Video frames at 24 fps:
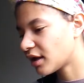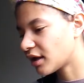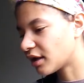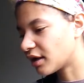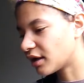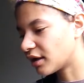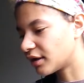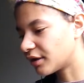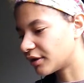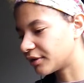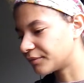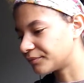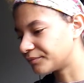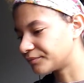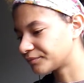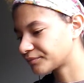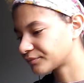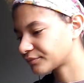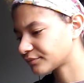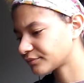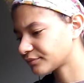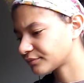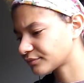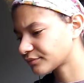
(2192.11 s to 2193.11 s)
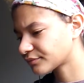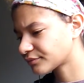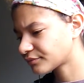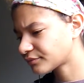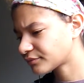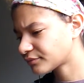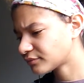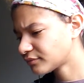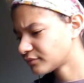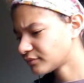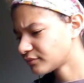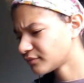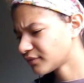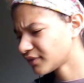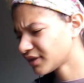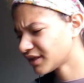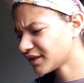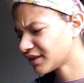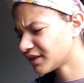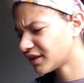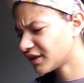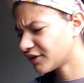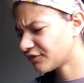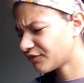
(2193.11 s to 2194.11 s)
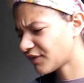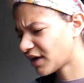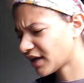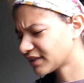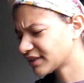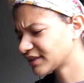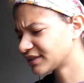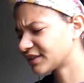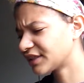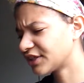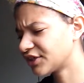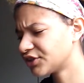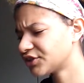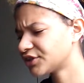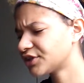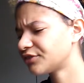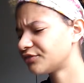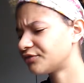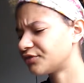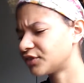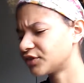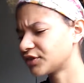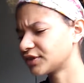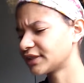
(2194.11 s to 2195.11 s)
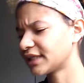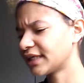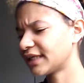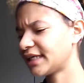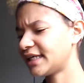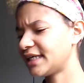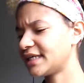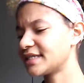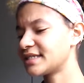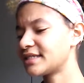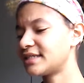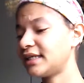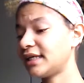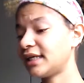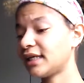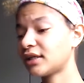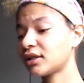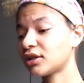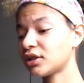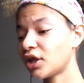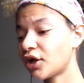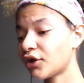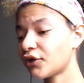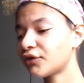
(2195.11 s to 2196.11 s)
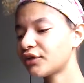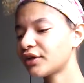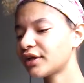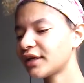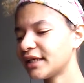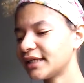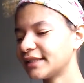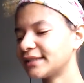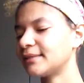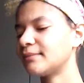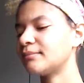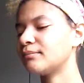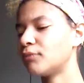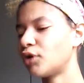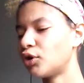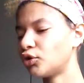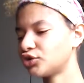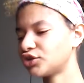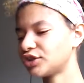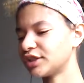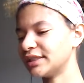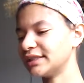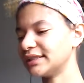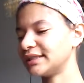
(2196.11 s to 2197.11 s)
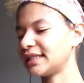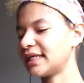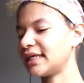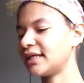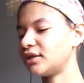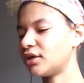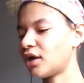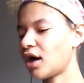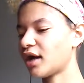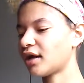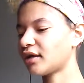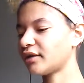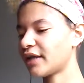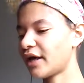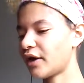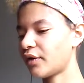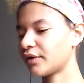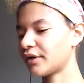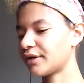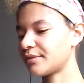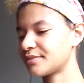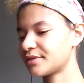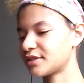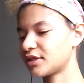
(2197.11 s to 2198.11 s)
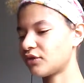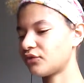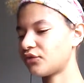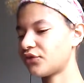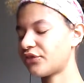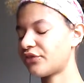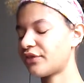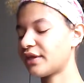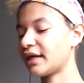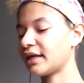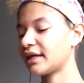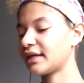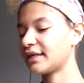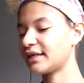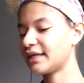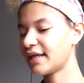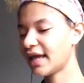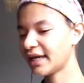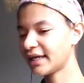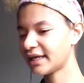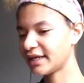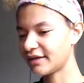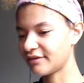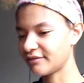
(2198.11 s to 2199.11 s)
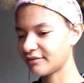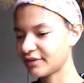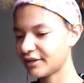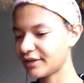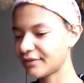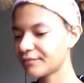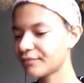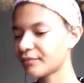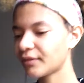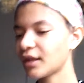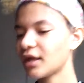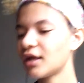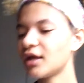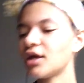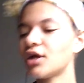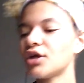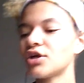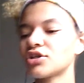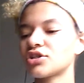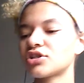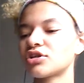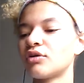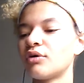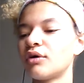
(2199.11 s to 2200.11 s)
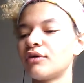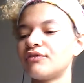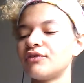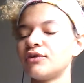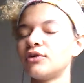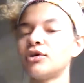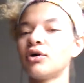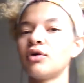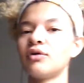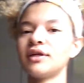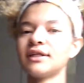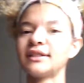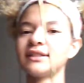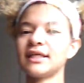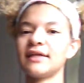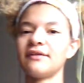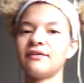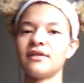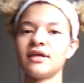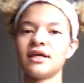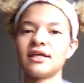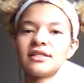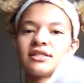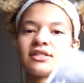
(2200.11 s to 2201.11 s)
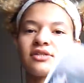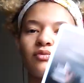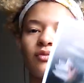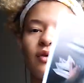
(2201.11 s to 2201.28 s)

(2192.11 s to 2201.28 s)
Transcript: In fact, this energy feels like he is decluttering his emotions and not allowing himself to think negatively. So if you notice in this,